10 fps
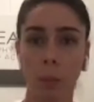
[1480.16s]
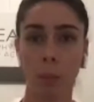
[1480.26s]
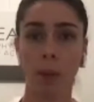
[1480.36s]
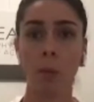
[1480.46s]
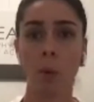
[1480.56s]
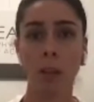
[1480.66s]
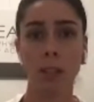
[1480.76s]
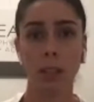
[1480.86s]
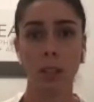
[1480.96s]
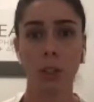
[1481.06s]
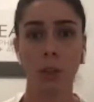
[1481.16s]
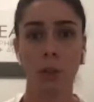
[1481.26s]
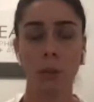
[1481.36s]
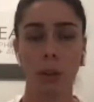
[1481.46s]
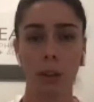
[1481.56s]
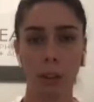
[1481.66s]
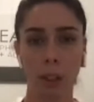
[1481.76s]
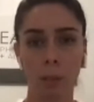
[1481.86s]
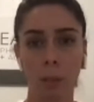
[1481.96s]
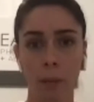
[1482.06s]
But I want to do a
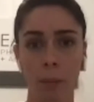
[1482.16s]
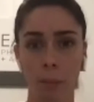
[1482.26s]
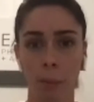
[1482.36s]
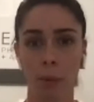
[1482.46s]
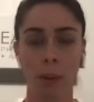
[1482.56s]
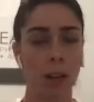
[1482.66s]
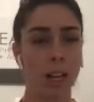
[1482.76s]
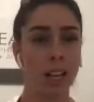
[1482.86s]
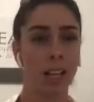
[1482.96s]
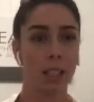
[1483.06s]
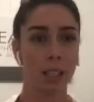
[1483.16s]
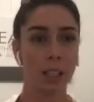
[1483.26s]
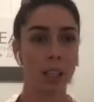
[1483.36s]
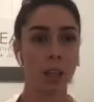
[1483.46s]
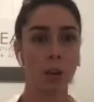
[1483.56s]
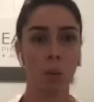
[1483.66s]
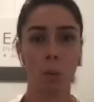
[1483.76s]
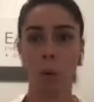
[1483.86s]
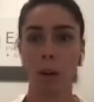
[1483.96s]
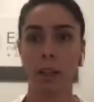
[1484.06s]
little bit more seeing
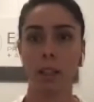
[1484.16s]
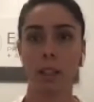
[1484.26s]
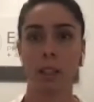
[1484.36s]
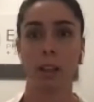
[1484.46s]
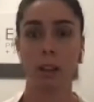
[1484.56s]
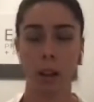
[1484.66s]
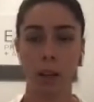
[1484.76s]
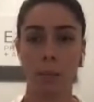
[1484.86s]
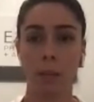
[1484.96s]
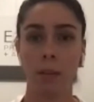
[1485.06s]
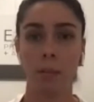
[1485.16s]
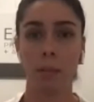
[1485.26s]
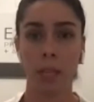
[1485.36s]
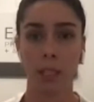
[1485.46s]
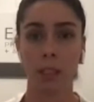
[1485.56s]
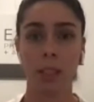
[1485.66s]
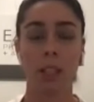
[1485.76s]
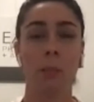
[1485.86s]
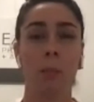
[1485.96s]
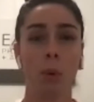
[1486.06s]
what alignment means
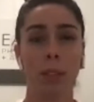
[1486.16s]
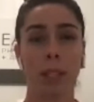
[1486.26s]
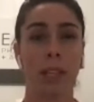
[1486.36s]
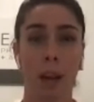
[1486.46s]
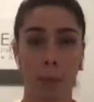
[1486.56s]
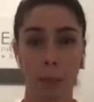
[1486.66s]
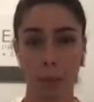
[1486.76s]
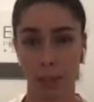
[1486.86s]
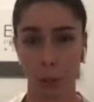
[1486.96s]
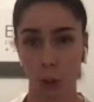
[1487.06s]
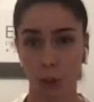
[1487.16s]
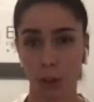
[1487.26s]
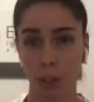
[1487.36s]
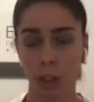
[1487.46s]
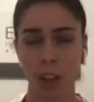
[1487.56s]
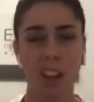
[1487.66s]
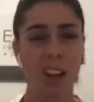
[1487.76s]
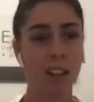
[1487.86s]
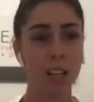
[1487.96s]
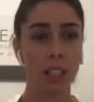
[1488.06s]
in more dynamic positions.
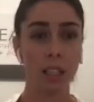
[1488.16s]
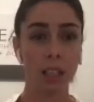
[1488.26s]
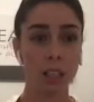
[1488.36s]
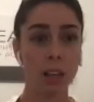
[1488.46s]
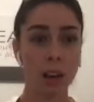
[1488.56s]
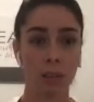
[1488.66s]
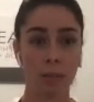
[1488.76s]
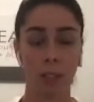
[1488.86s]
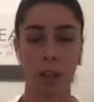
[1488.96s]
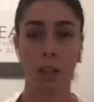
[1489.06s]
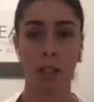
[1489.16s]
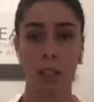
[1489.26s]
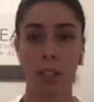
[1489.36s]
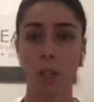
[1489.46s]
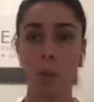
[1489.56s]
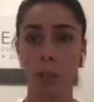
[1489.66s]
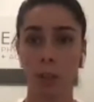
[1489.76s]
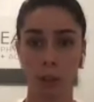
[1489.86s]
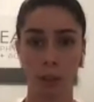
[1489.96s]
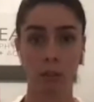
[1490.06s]
I think it's easy enough to kind of see when
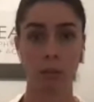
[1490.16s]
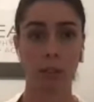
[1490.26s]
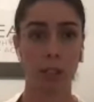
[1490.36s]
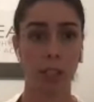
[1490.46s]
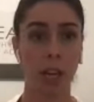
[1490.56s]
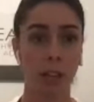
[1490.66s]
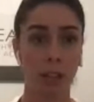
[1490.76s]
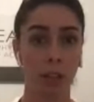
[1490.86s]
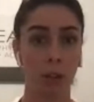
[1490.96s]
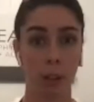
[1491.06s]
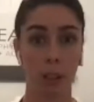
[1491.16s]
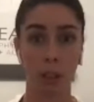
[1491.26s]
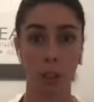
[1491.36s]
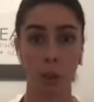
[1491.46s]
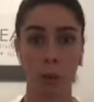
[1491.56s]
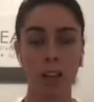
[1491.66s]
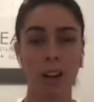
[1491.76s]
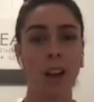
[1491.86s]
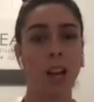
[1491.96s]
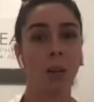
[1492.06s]
you're standing looking straight,
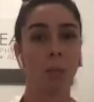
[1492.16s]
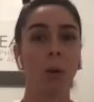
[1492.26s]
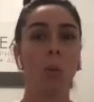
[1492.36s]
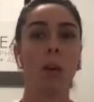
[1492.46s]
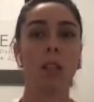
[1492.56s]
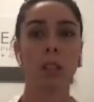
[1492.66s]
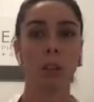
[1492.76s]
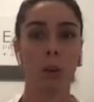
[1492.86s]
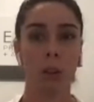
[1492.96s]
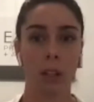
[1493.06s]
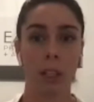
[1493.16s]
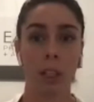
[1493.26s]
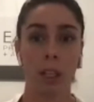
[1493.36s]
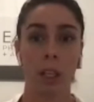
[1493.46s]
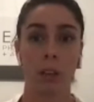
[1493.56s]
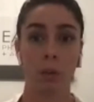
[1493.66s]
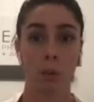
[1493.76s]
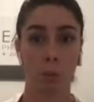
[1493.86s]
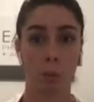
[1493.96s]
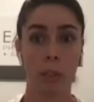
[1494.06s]
but what does it look like in
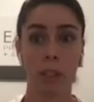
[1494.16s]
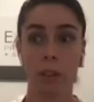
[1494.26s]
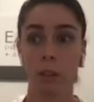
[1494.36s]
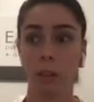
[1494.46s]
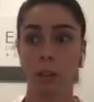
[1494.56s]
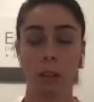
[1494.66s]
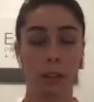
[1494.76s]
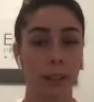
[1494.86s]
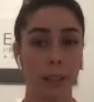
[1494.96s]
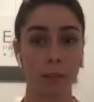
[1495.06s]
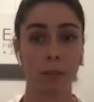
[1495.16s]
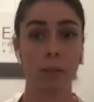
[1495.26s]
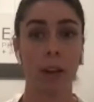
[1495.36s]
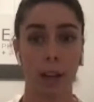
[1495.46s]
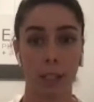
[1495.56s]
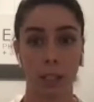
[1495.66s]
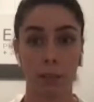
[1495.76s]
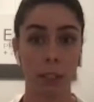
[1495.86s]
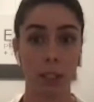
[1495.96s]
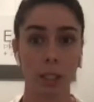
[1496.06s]
real life
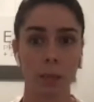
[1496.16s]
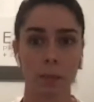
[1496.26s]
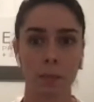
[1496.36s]
activities?